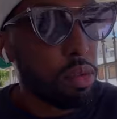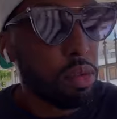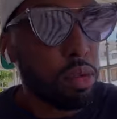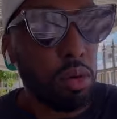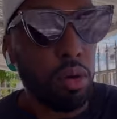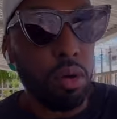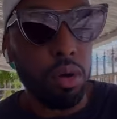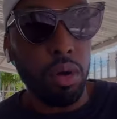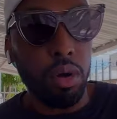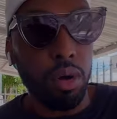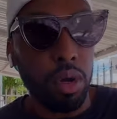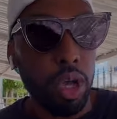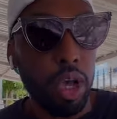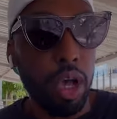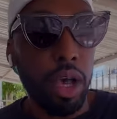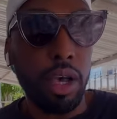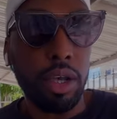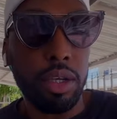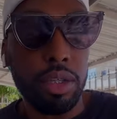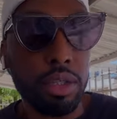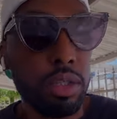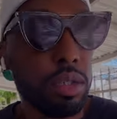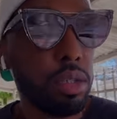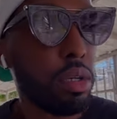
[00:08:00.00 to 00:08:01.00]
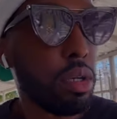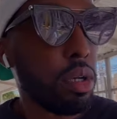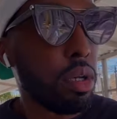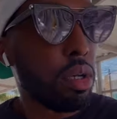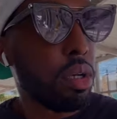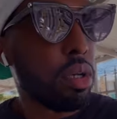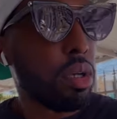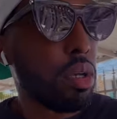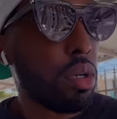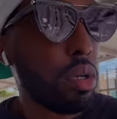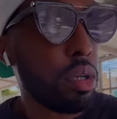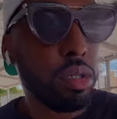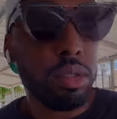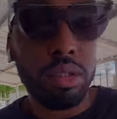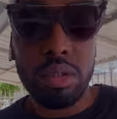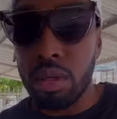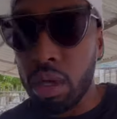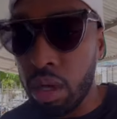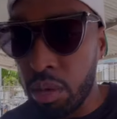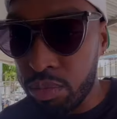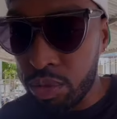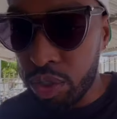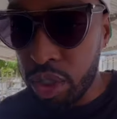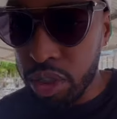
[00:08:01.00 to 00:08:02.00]
going on guys? So
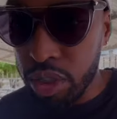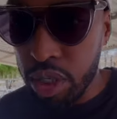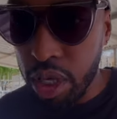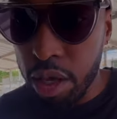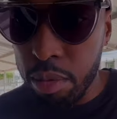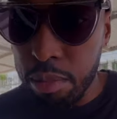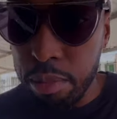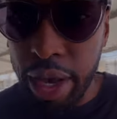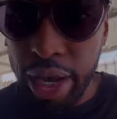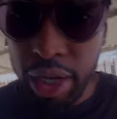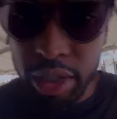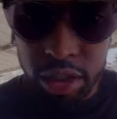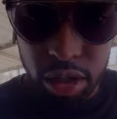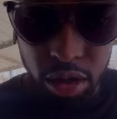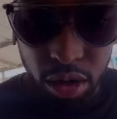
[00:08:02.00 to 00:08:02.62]
I'm just getting back to